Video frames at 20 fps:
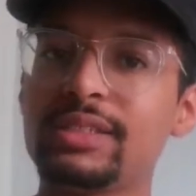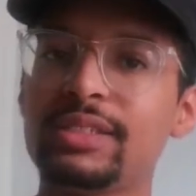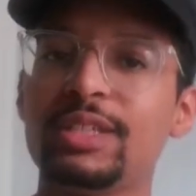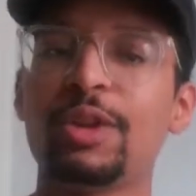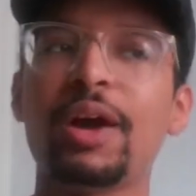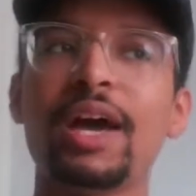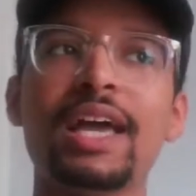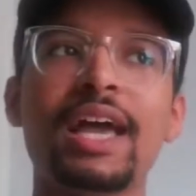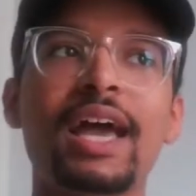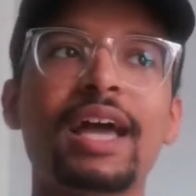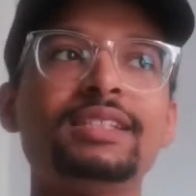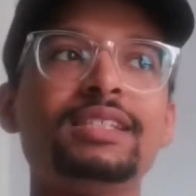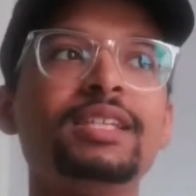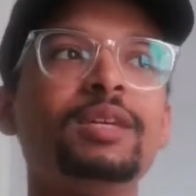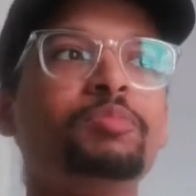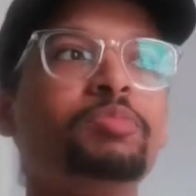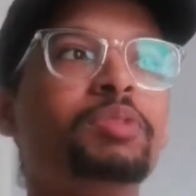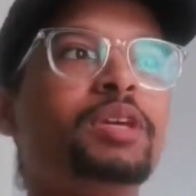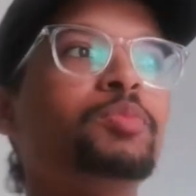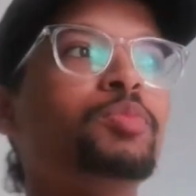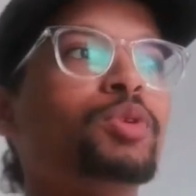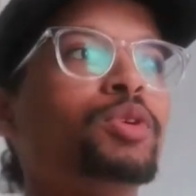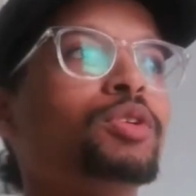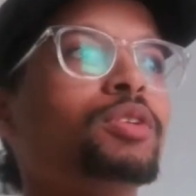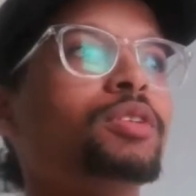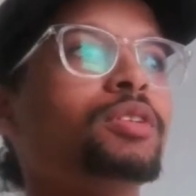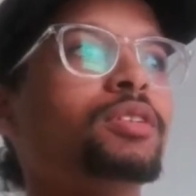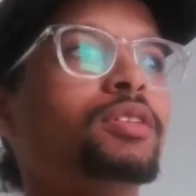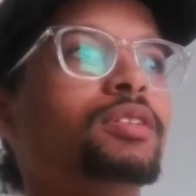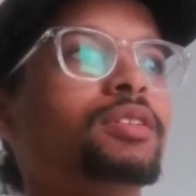You know, I see
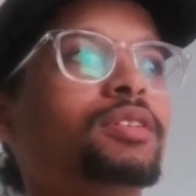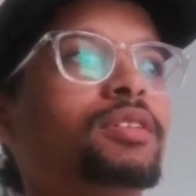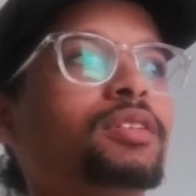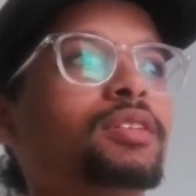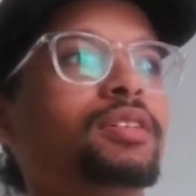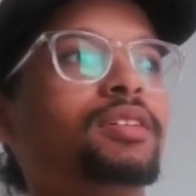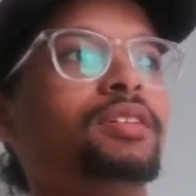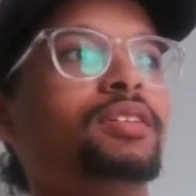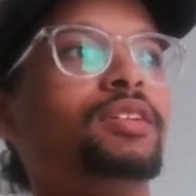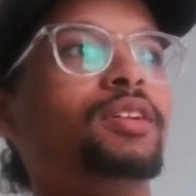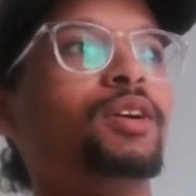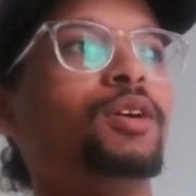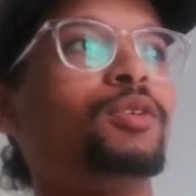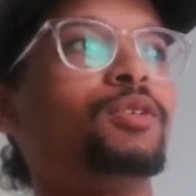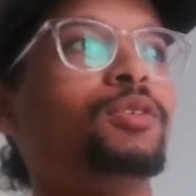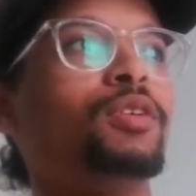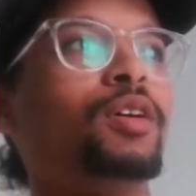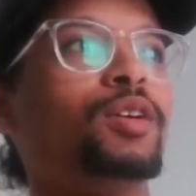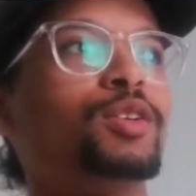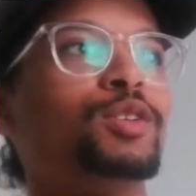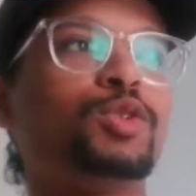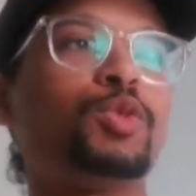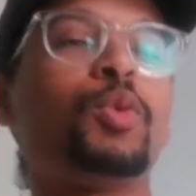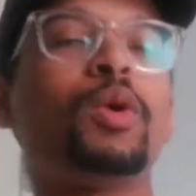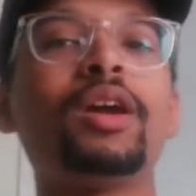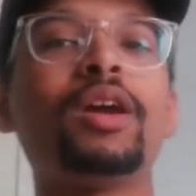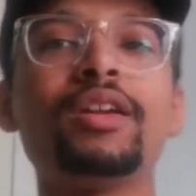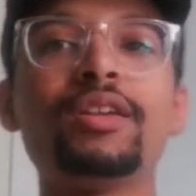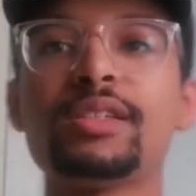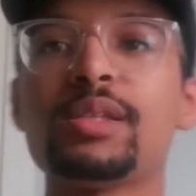people, you know, on
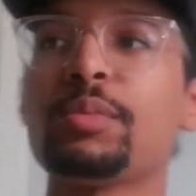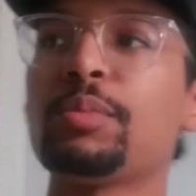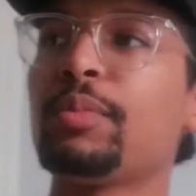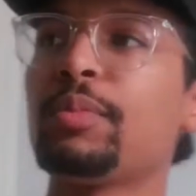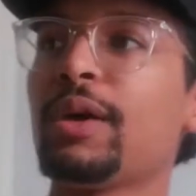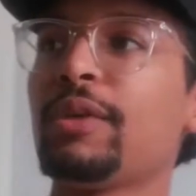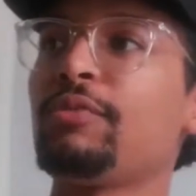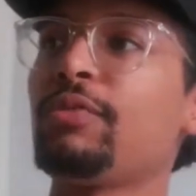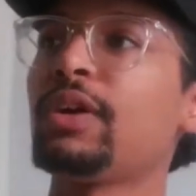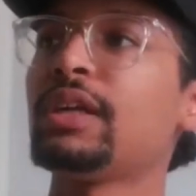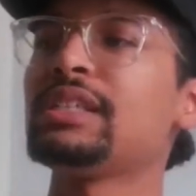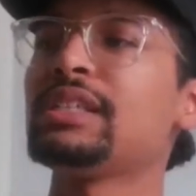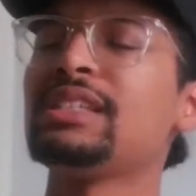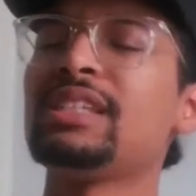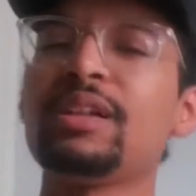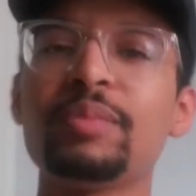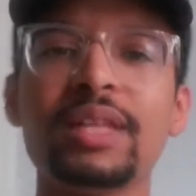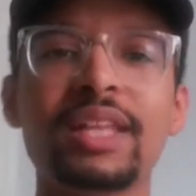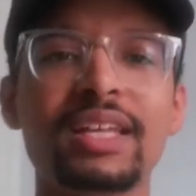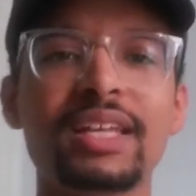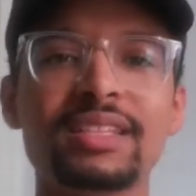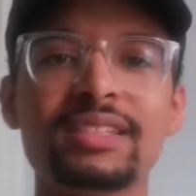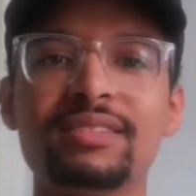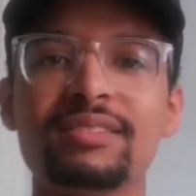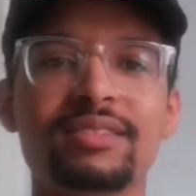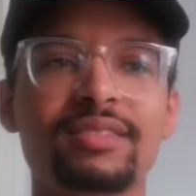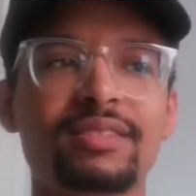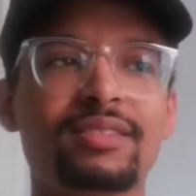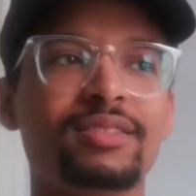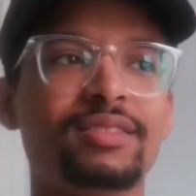Twitter, some of my friends tell me, like,
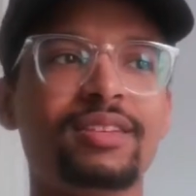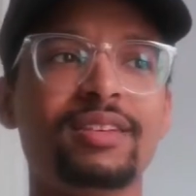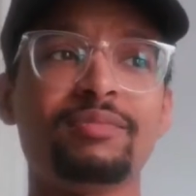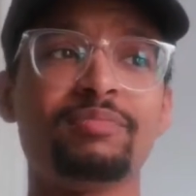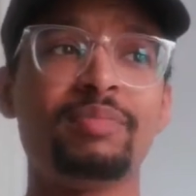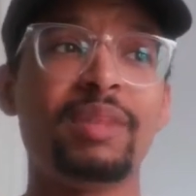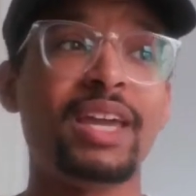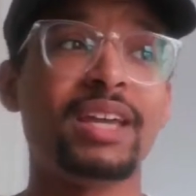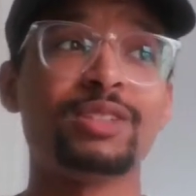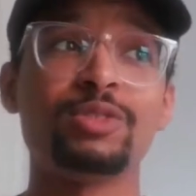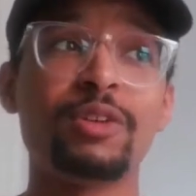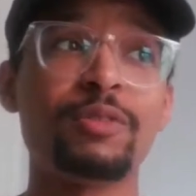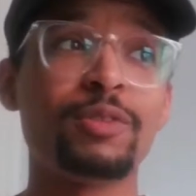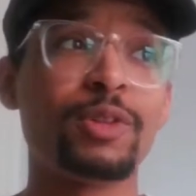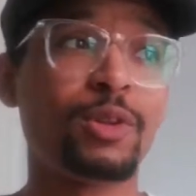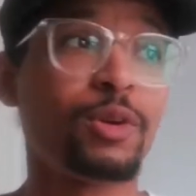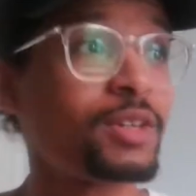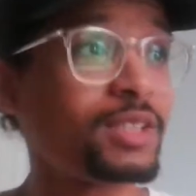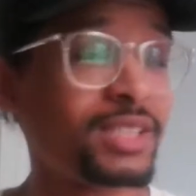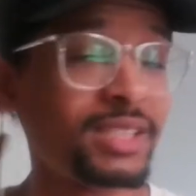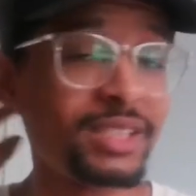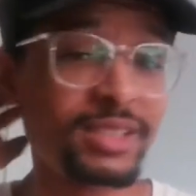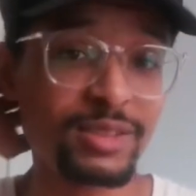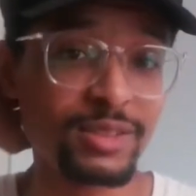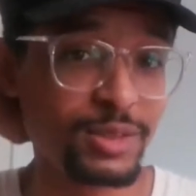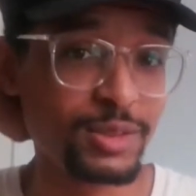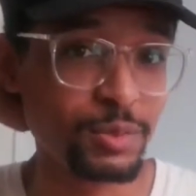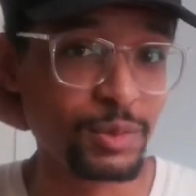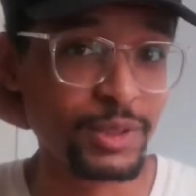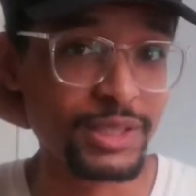man, Trevor
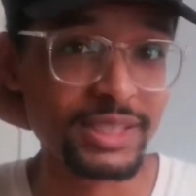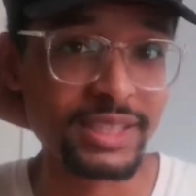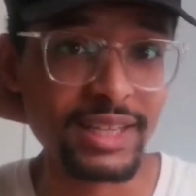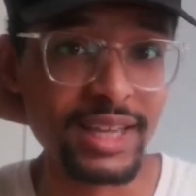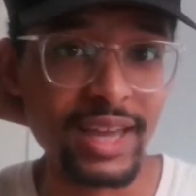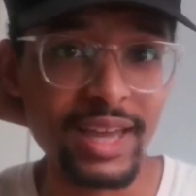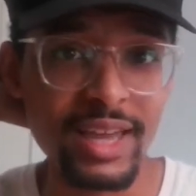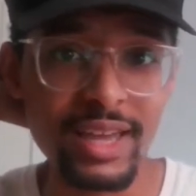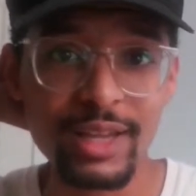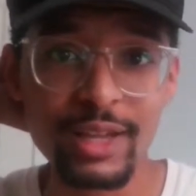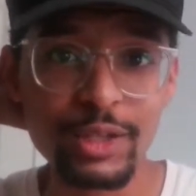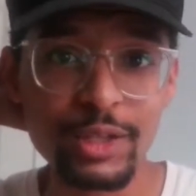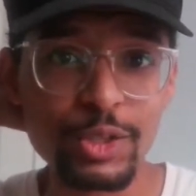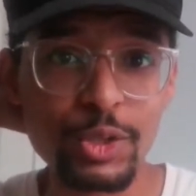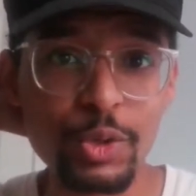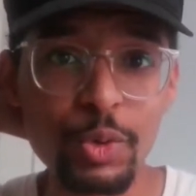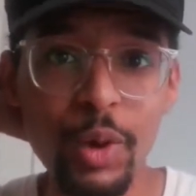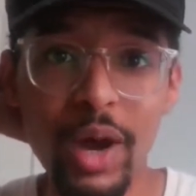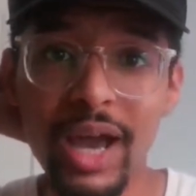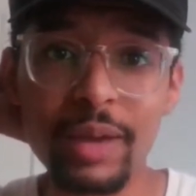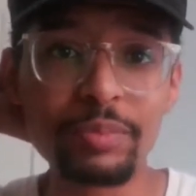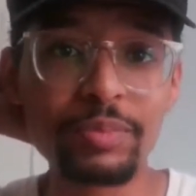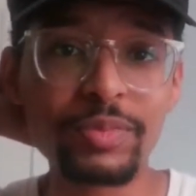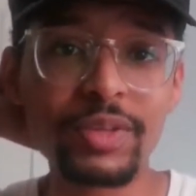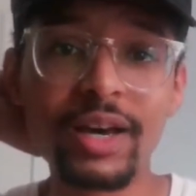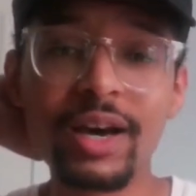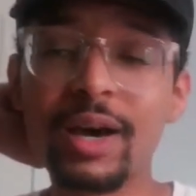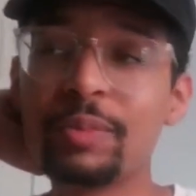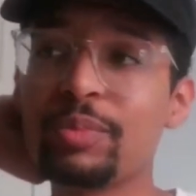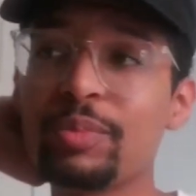Lawrence was too hyped
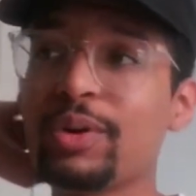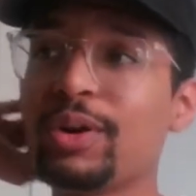up.